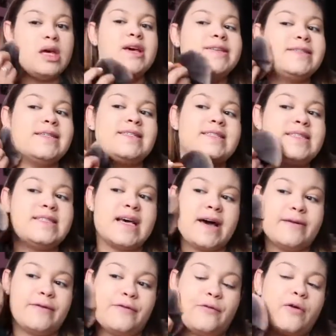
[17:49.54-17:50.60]
is
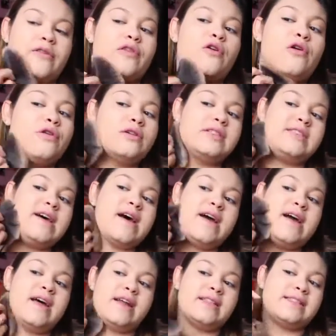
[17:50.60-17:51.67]
set for the whole
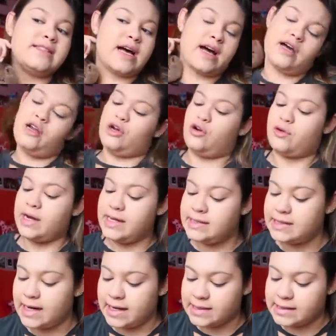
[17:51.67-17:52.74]
day and it's not going to
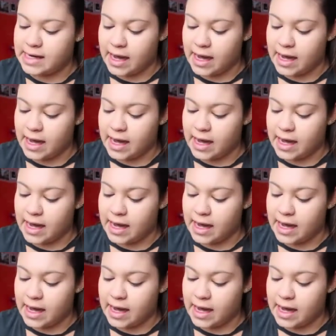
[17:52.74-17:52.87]
crease and it's